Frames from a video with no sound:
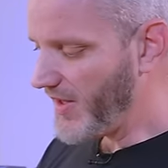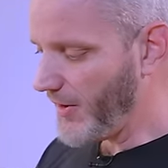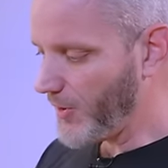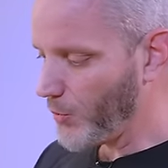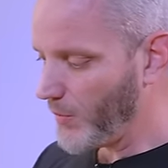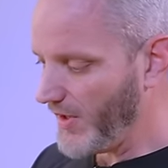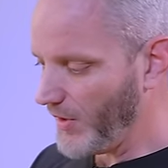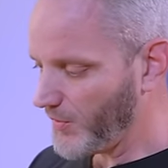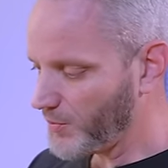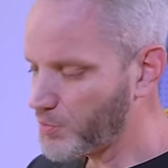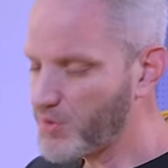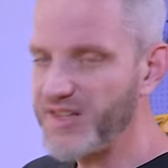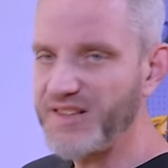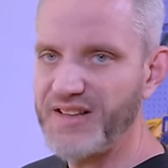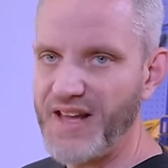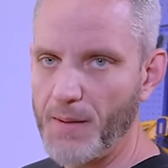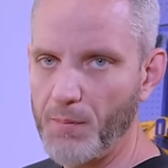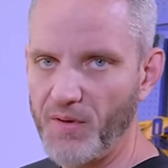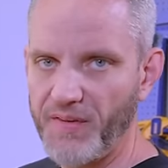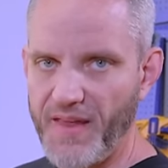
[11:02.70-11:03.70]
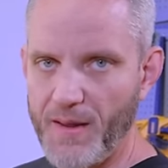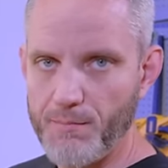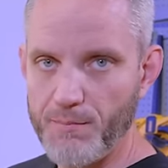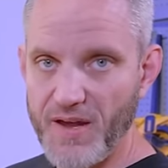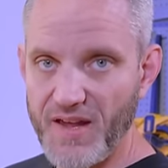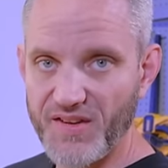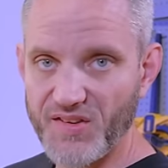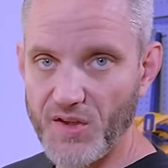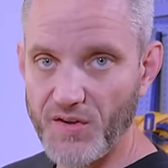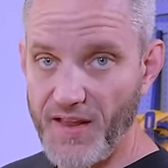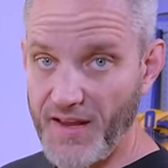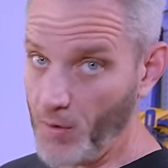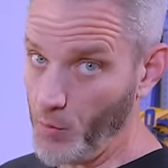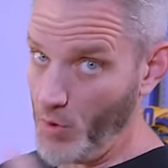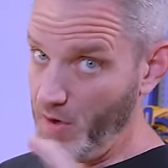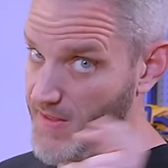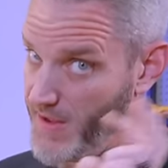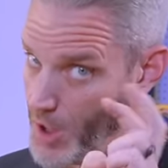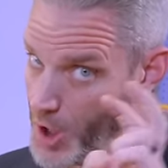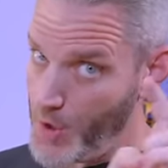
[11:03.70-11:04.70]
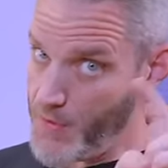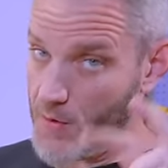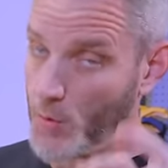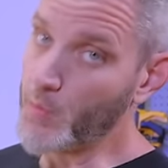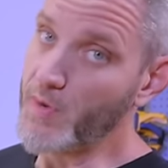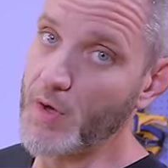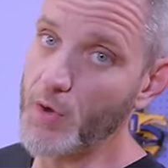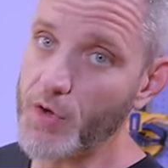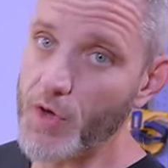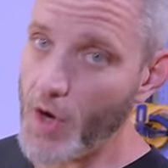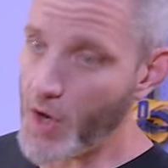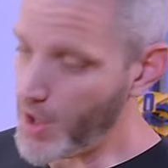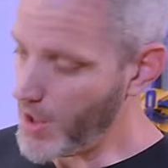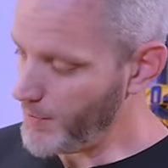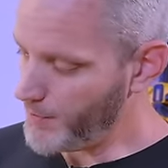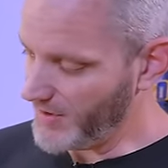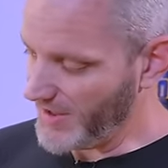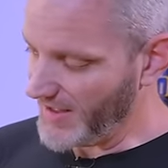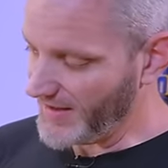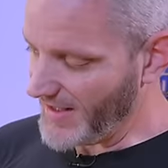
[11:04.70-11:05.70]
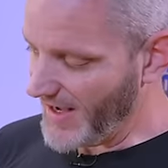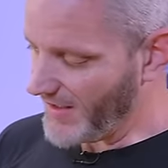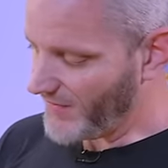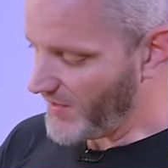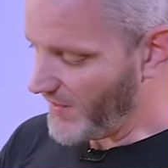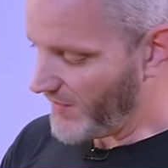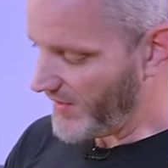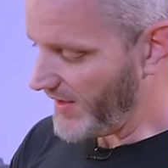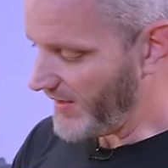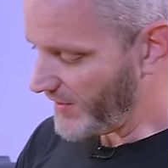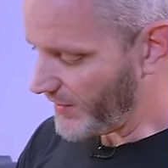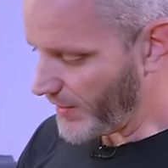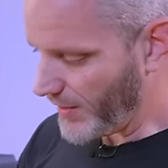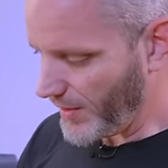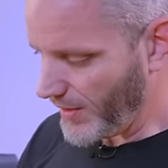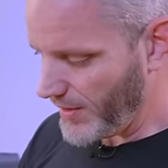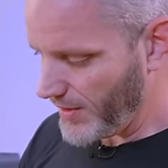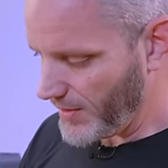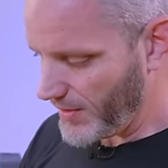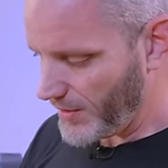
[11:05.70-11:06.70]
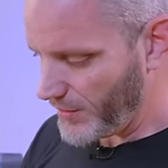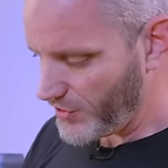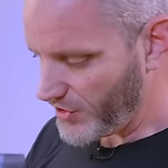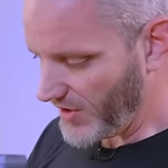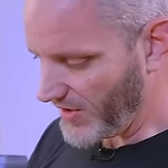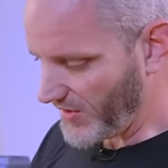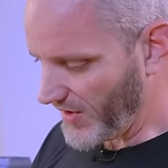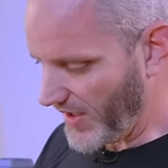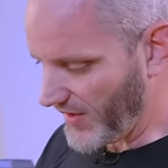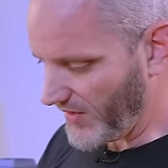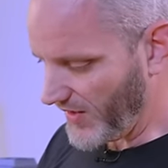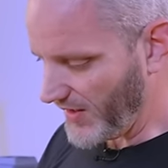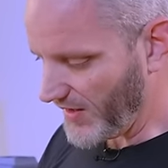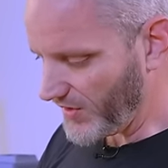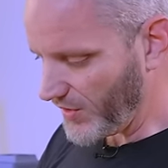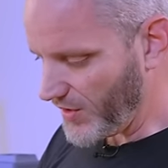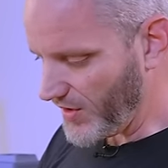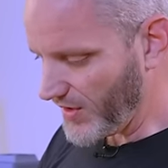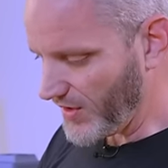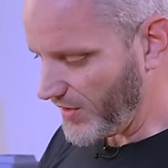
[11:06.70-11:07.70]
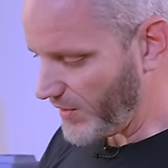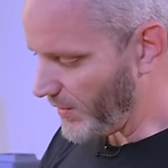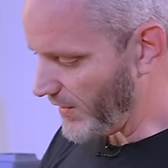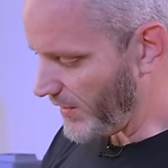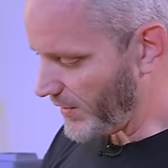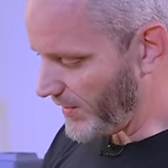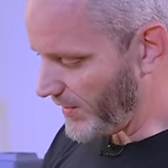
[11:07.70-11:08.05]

the other wheels pre-label them based on like where they are in the real car, but I like that these are just like this so you can do it